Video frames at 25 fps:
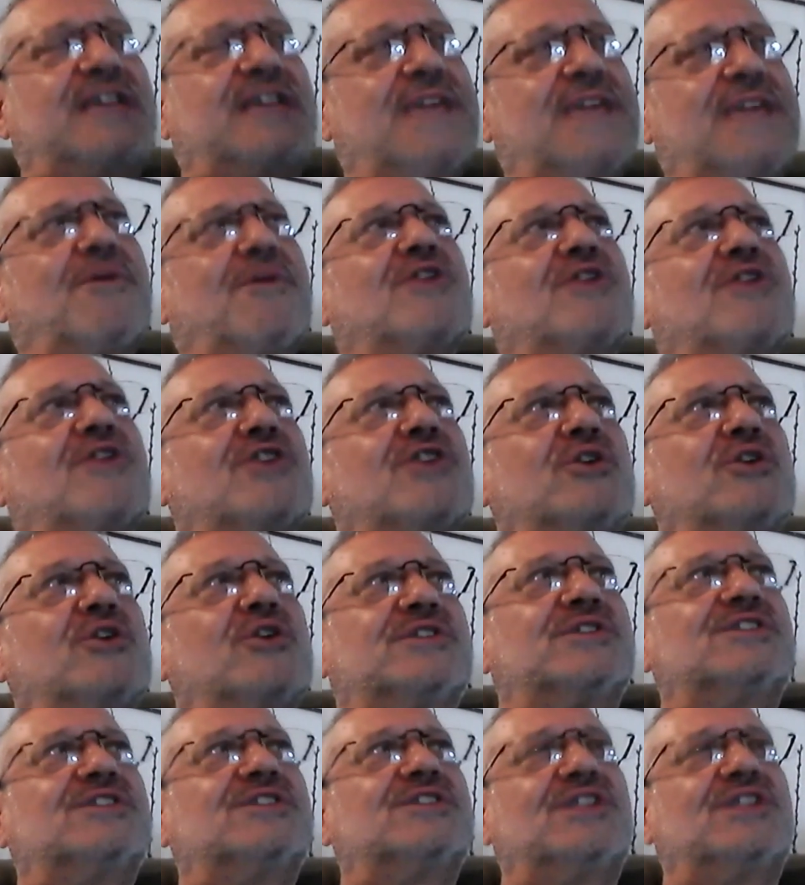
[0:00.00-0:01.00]
keep our
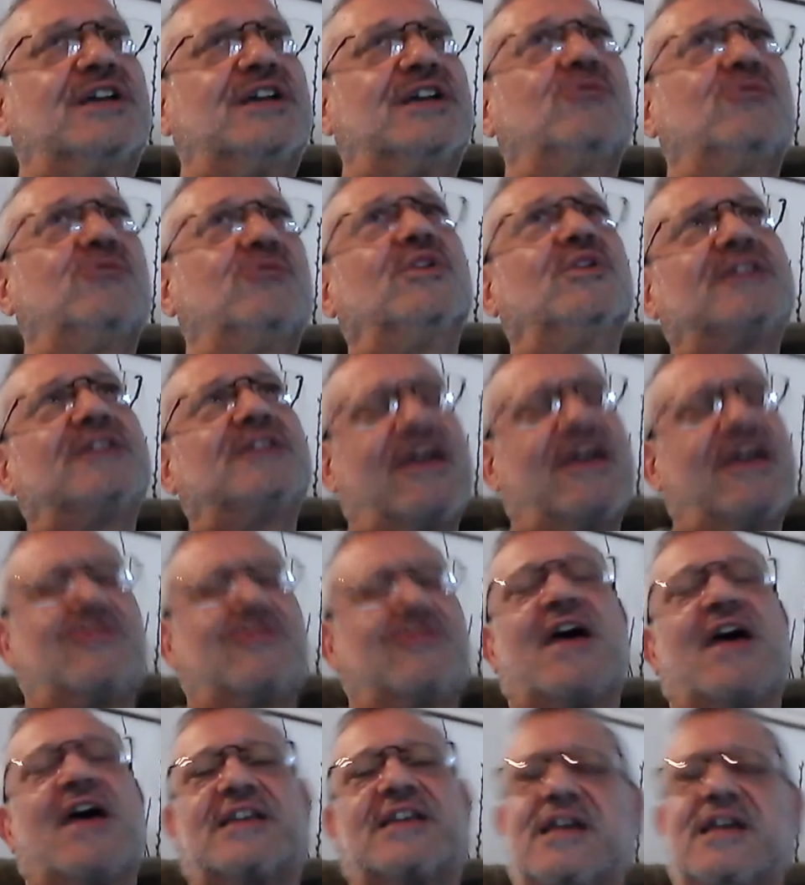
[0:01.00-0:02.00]
noses clean, we'll get
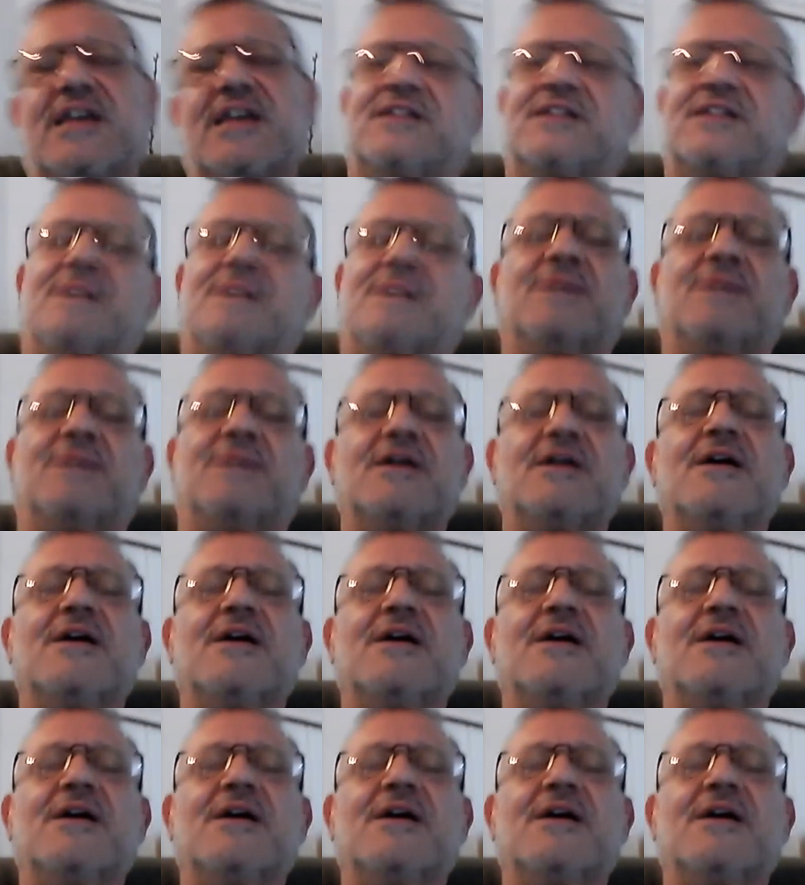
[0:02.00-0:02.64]
that kingdom.